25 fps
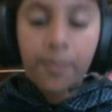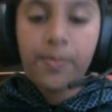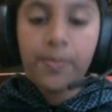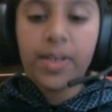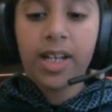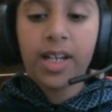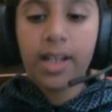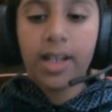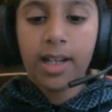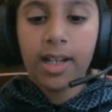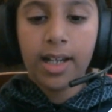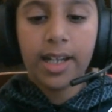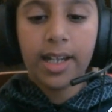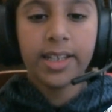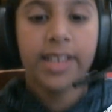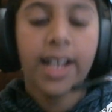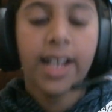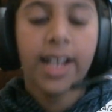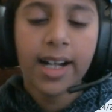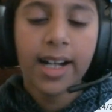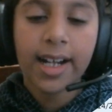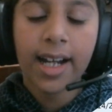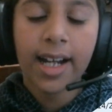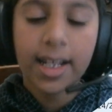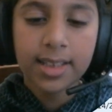And
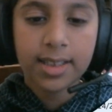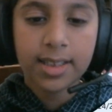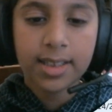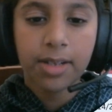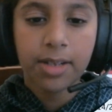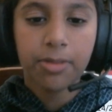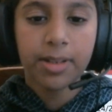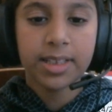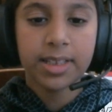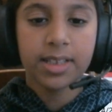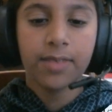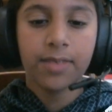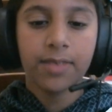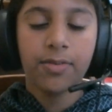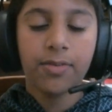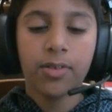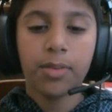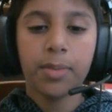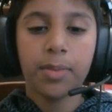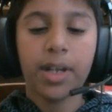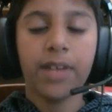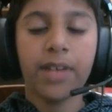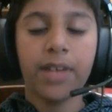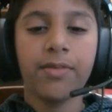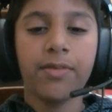yeah, guys, that was it for
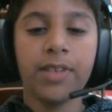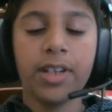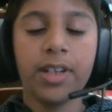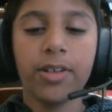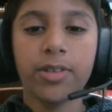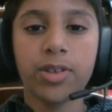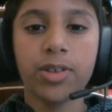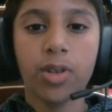my video.